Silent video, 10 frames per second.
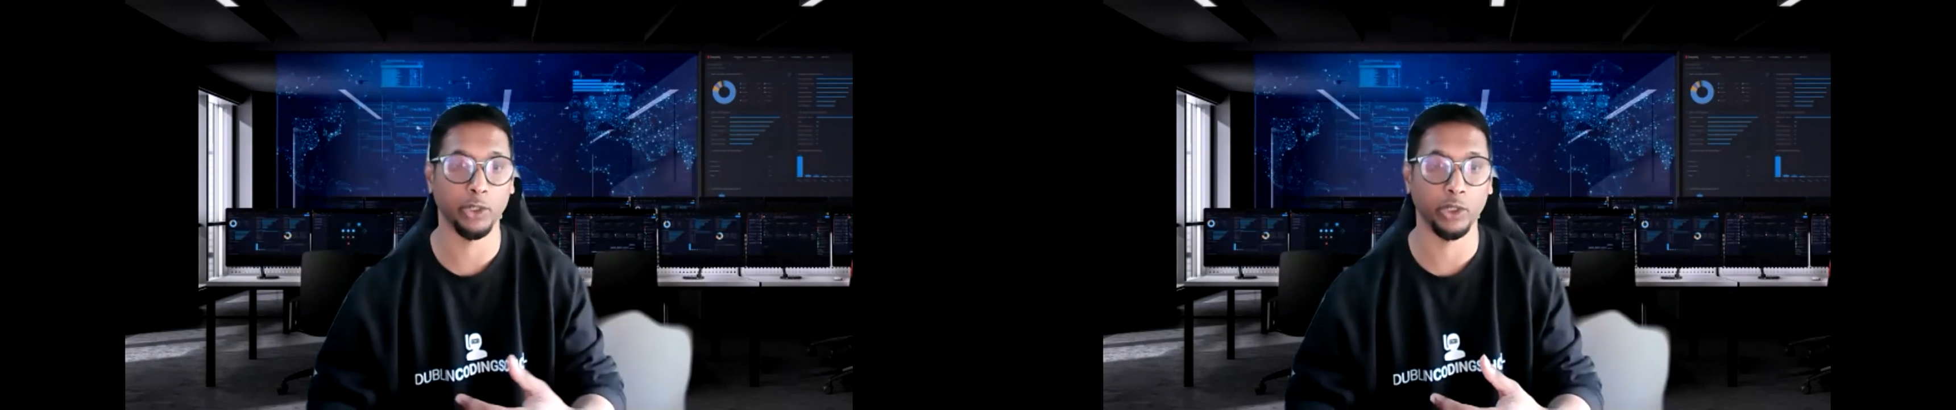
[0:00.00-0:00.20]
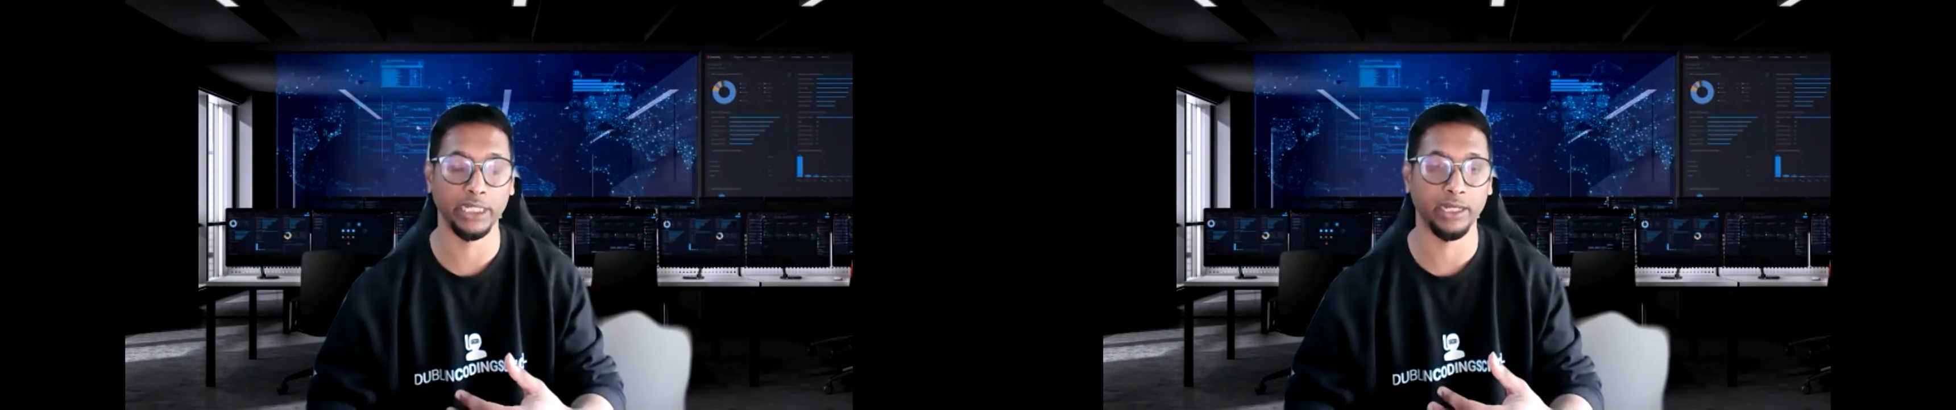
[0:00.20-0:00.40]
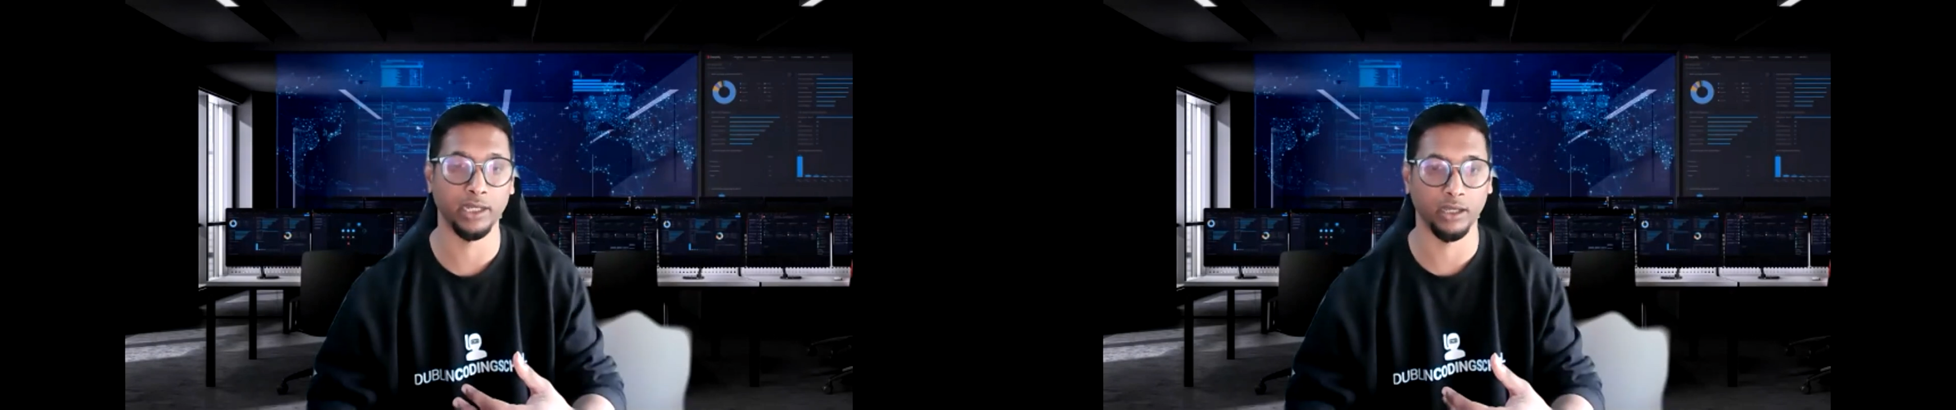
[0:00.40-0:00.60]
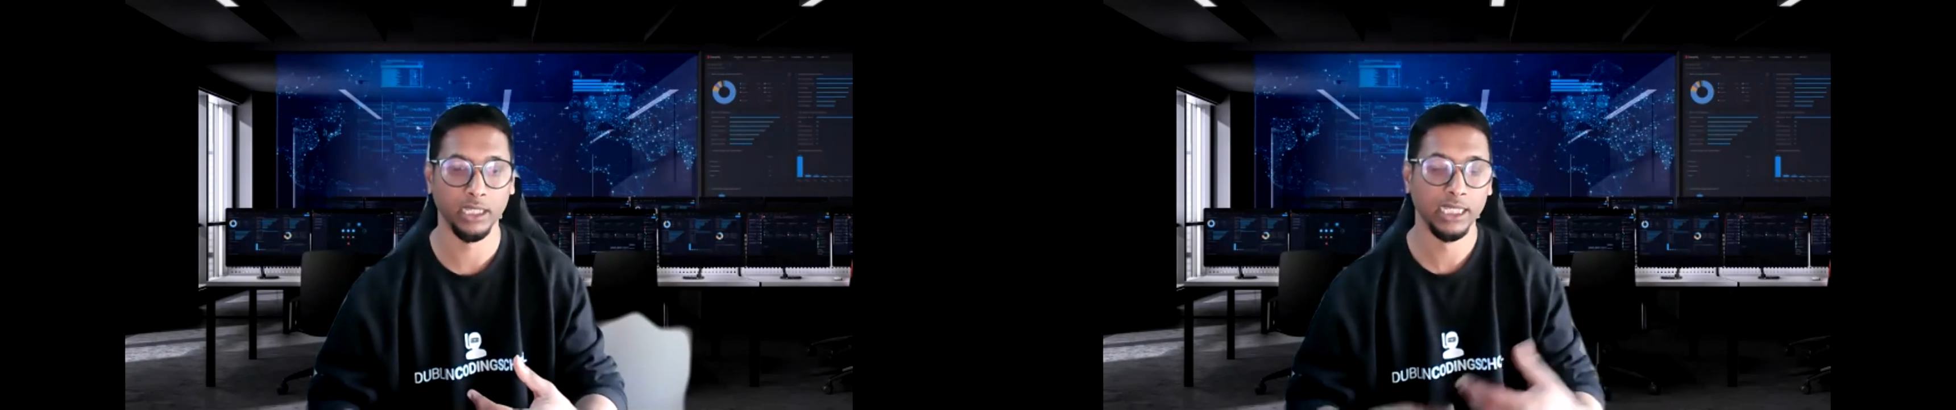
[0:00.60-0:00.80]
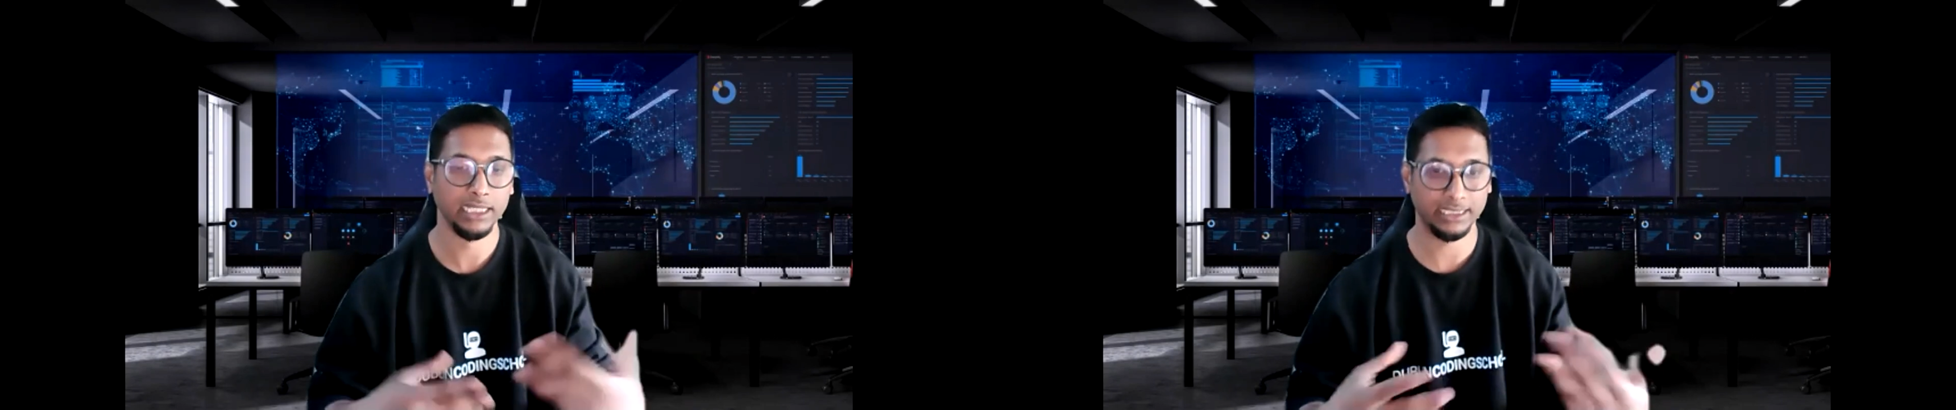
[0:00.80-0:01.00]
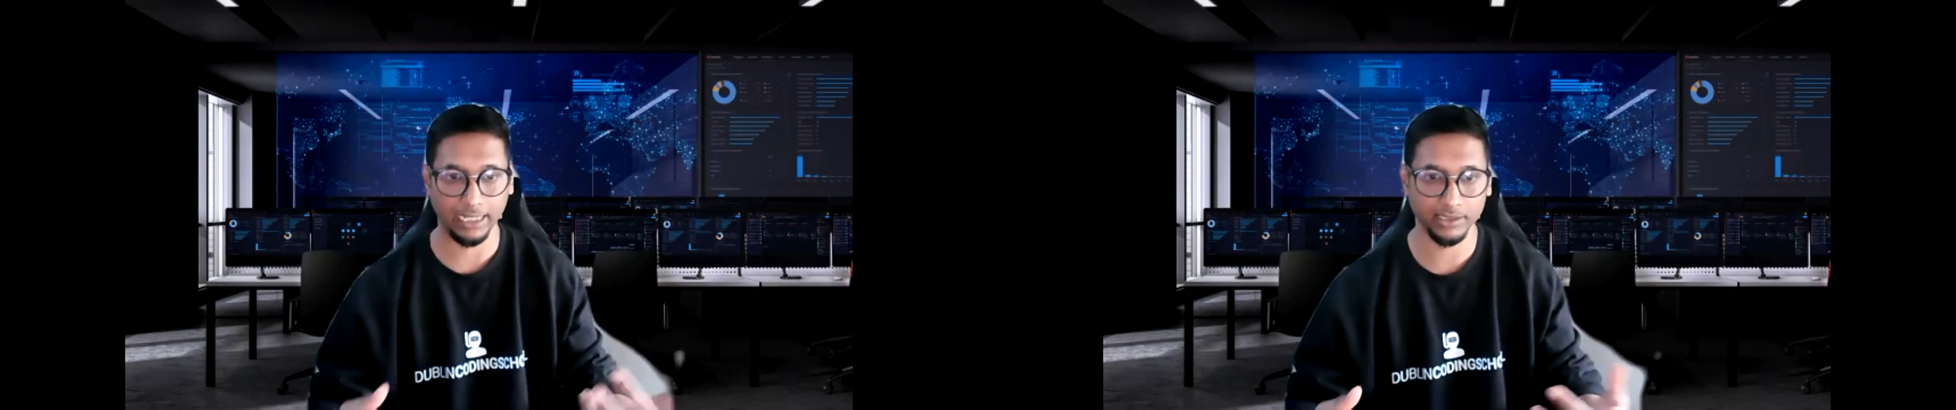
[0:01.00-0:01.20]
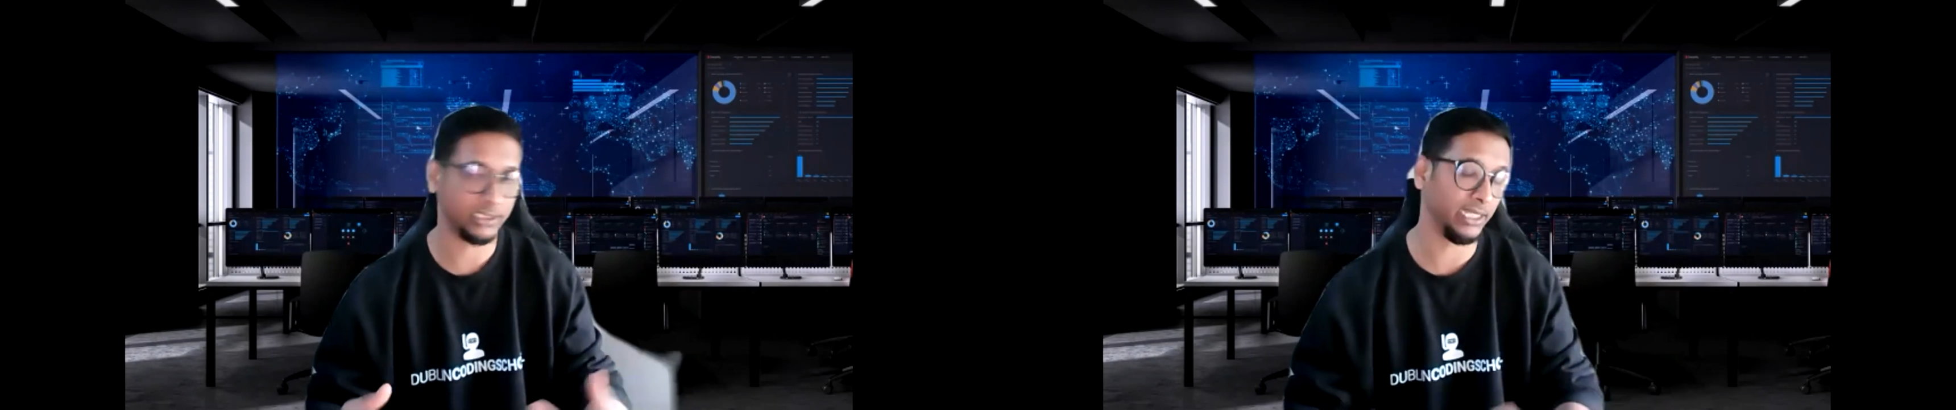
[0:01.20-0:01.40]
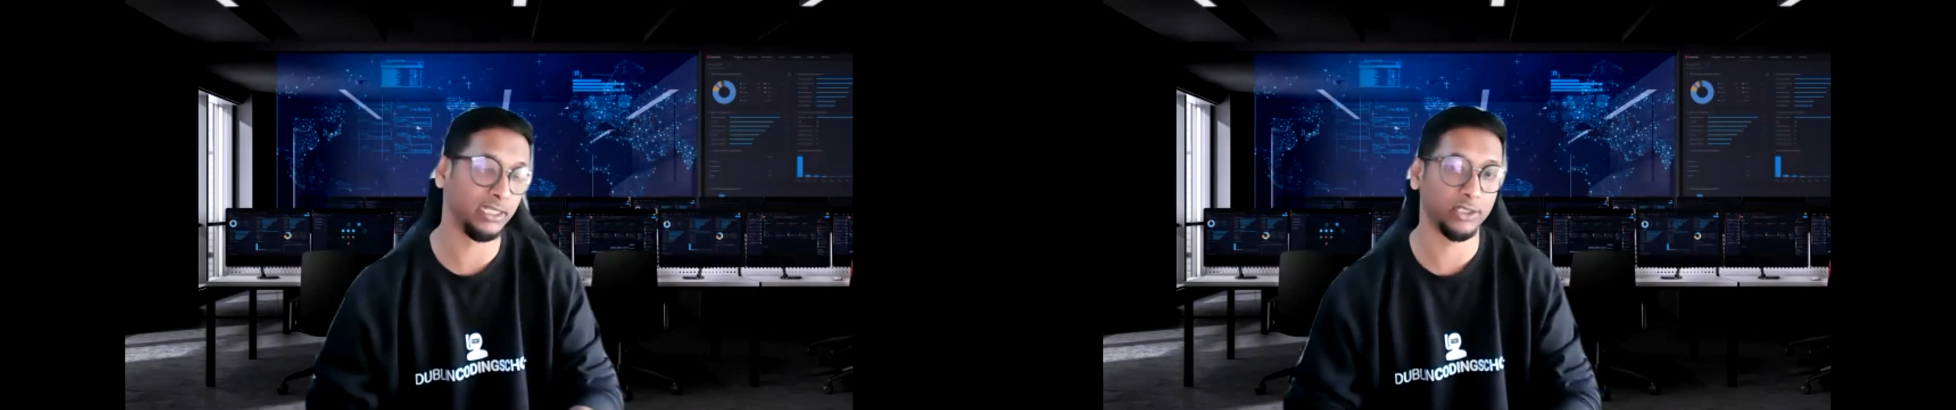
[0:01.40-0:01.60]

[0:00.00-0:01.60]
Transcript: data statistics.